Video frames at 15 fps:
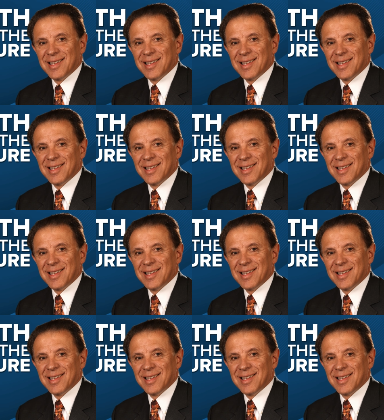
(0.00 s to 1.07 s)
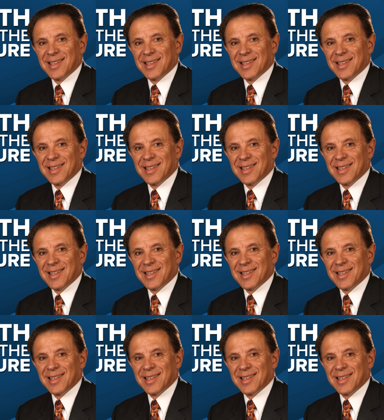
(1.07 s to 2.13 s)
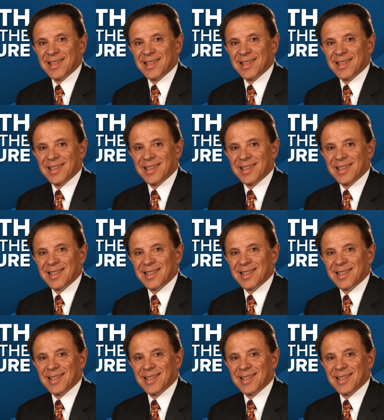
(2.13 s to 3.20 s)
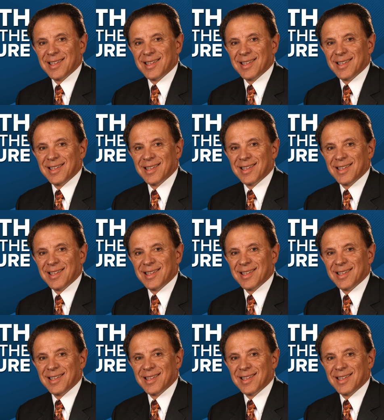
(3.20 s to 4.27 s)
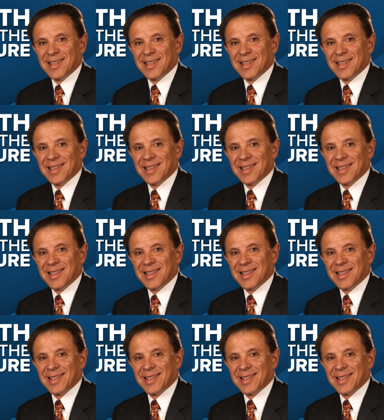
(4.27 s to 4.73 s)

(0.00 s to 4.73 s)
The face doesn't move, so there is nothing to read.